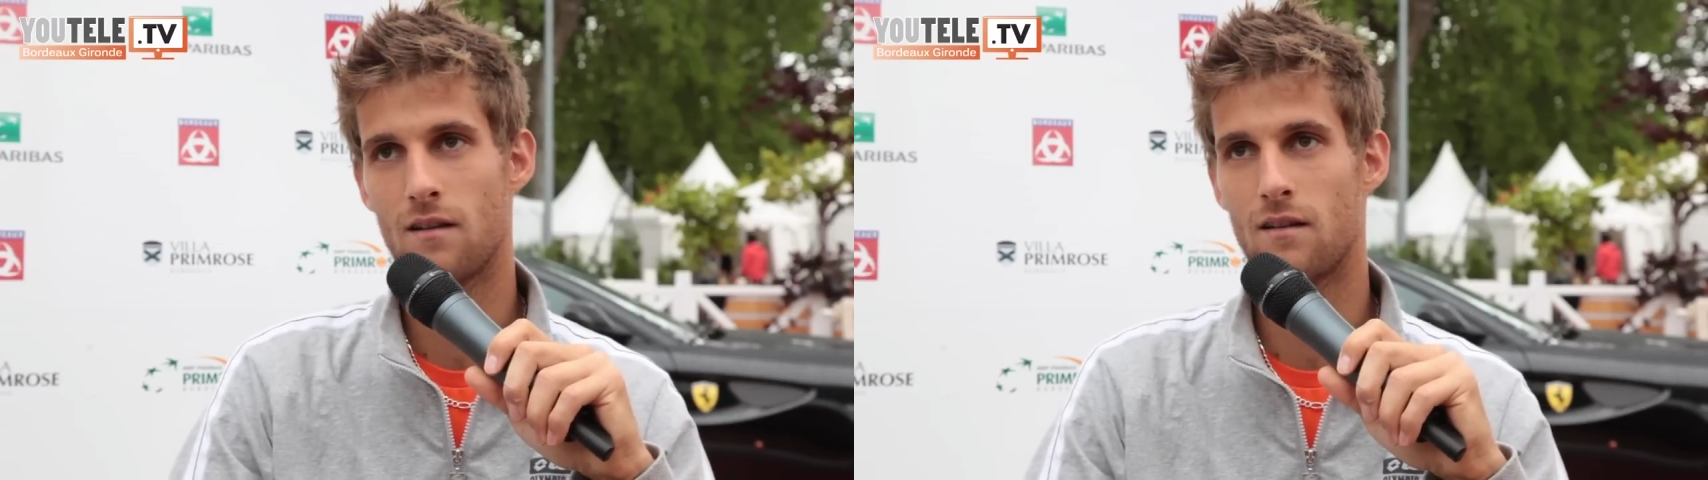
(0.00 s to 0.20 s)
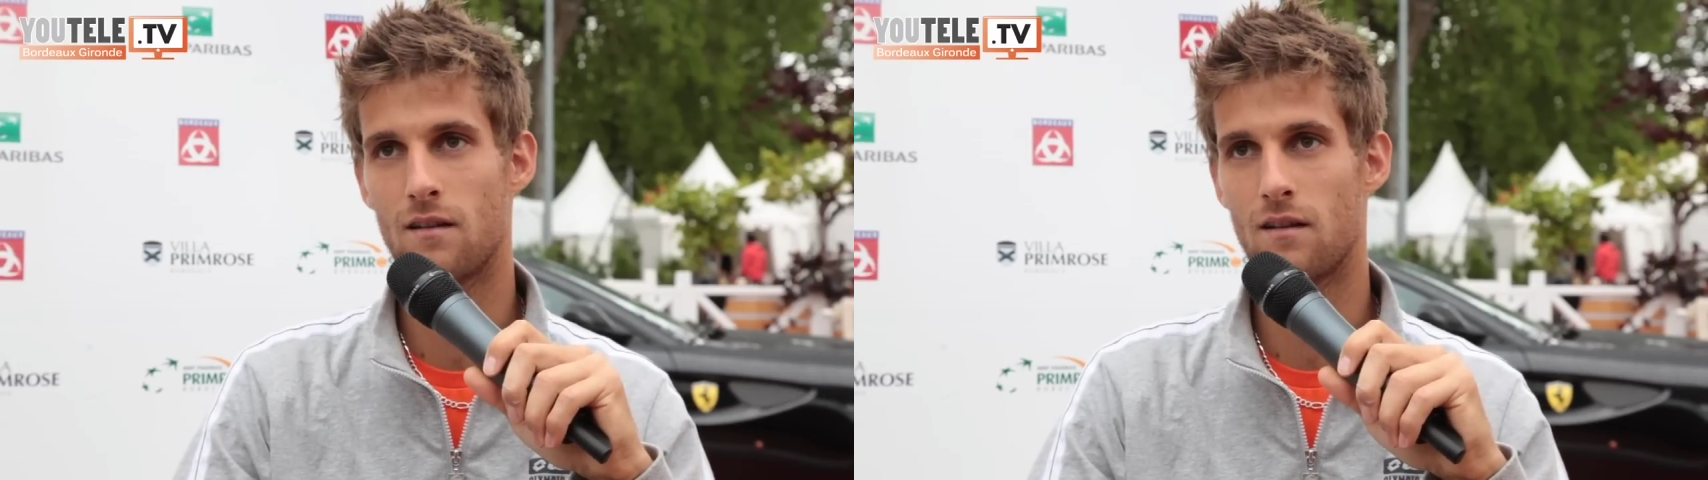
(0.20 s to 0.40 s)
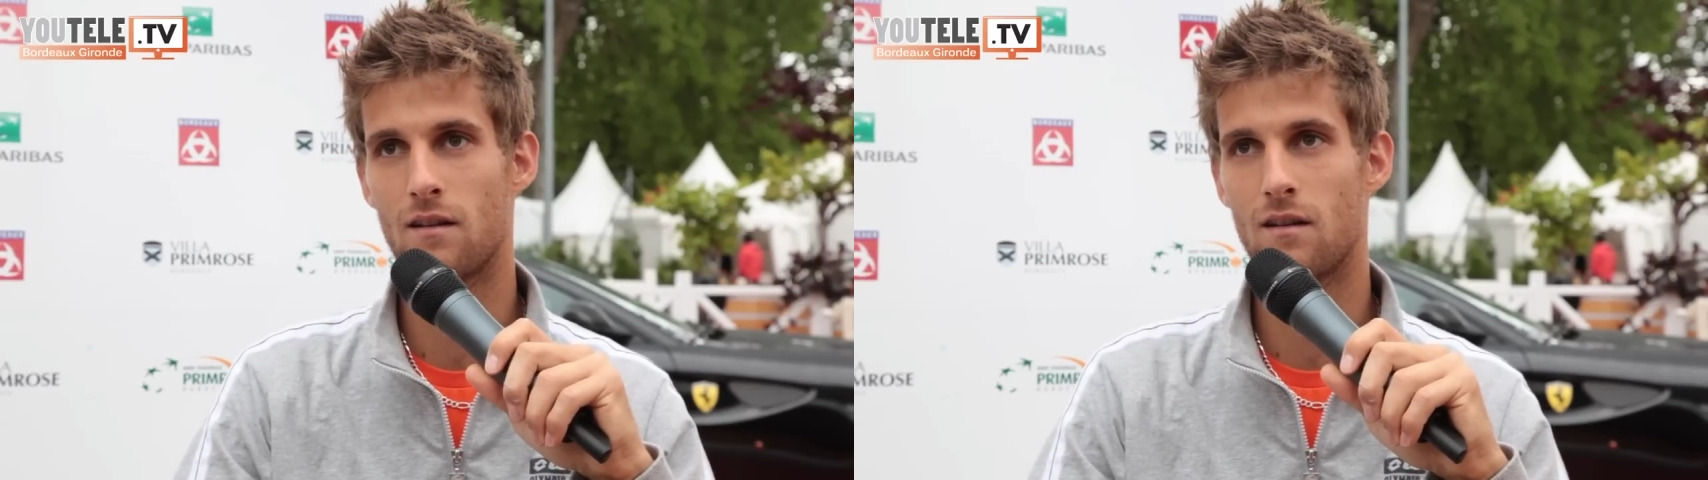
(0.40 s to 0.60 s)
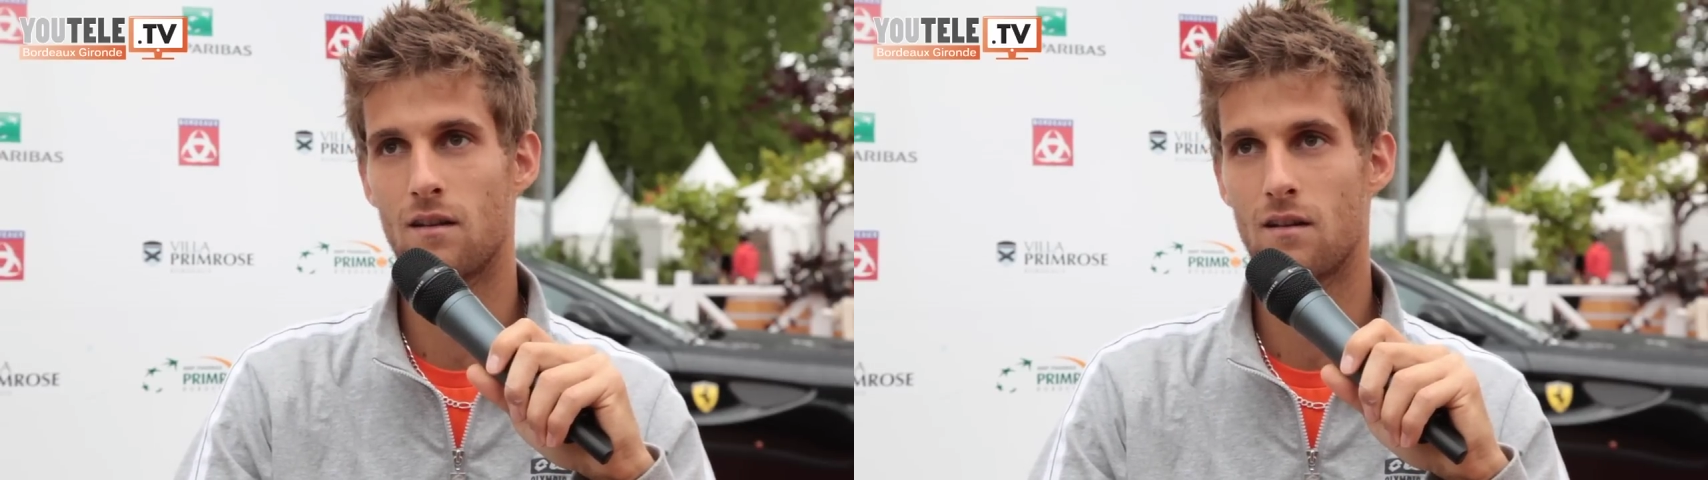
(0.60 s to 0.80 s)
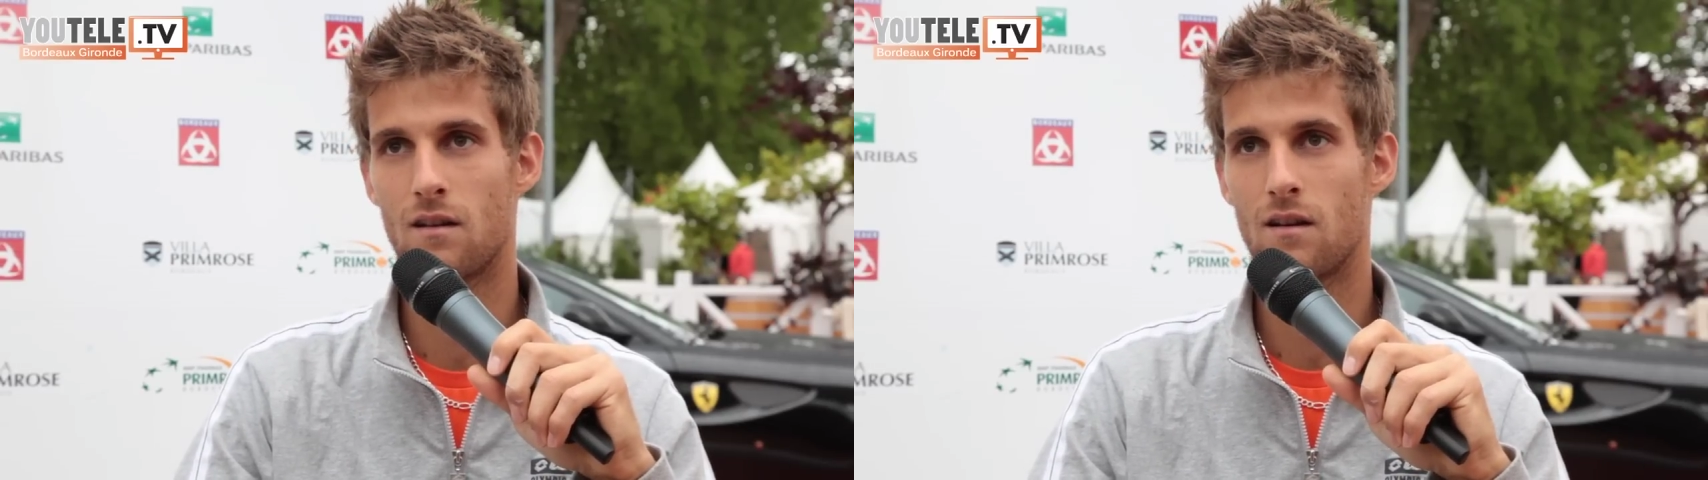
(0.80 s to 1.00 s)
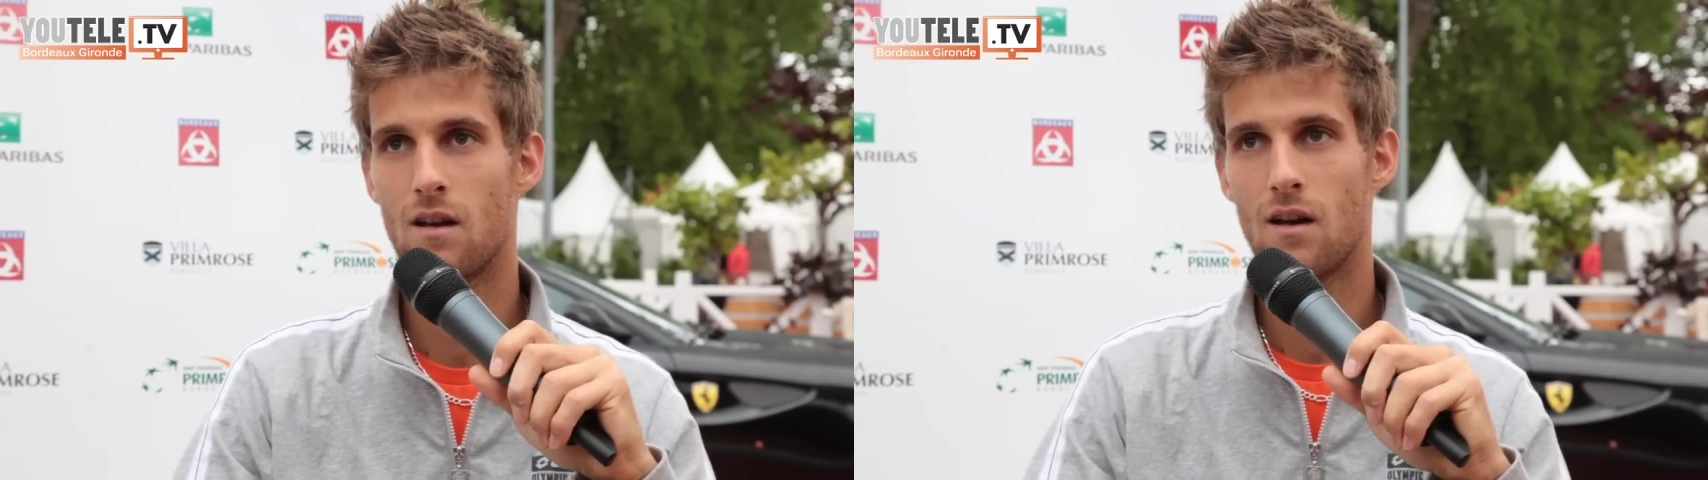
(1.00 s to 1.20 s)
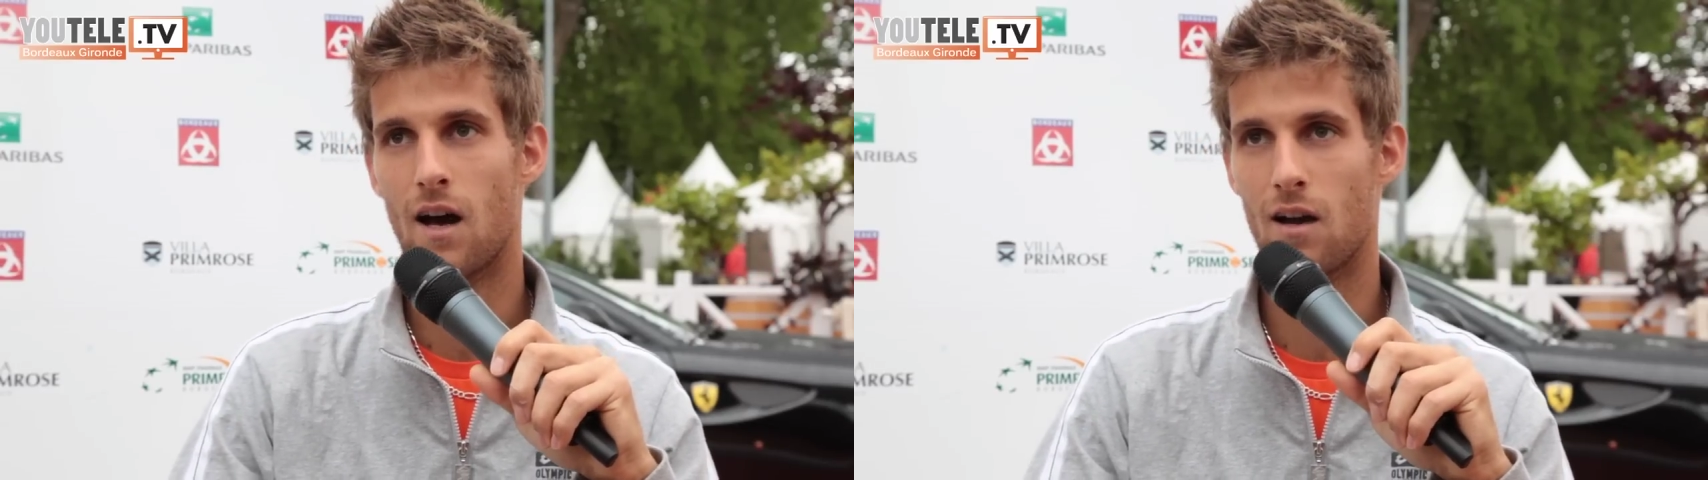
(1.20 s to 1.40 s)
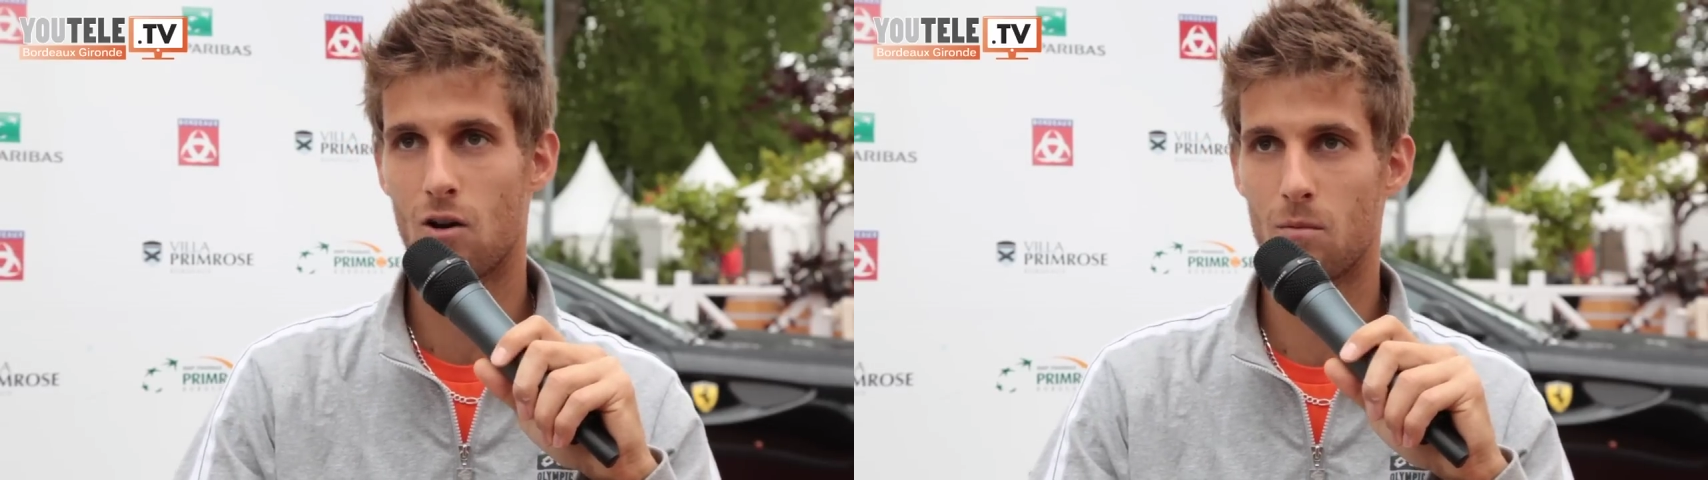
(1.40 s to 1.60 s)
I
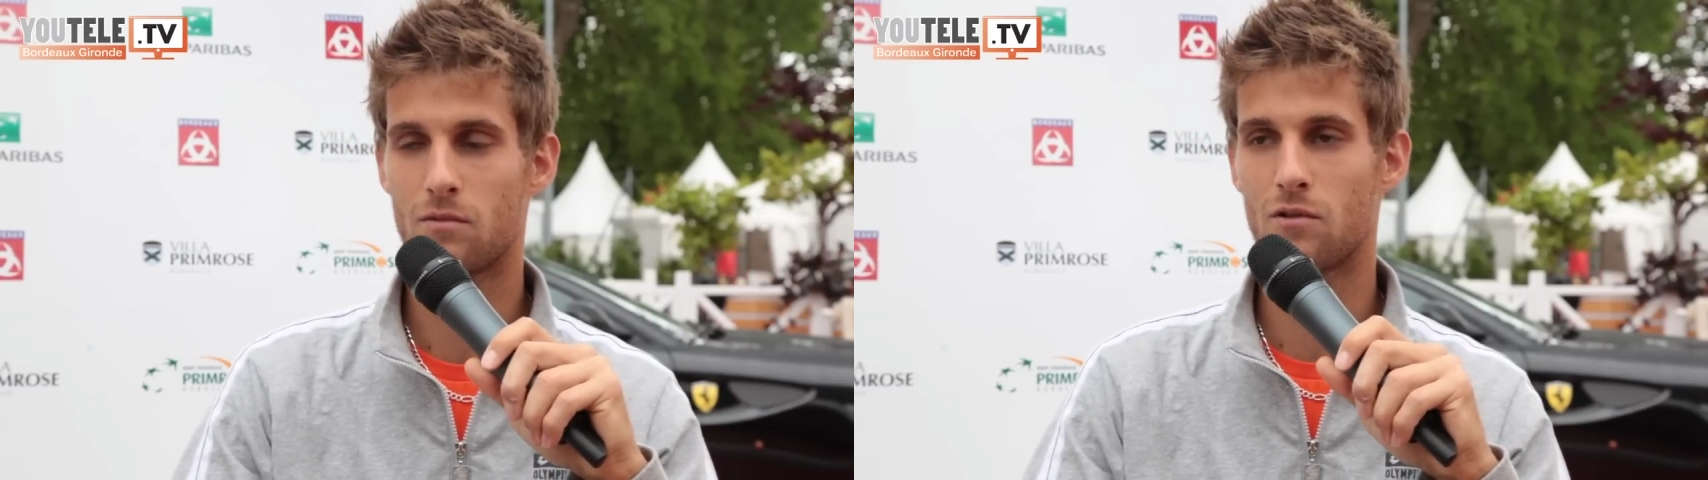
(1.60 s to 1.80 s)
I hope it's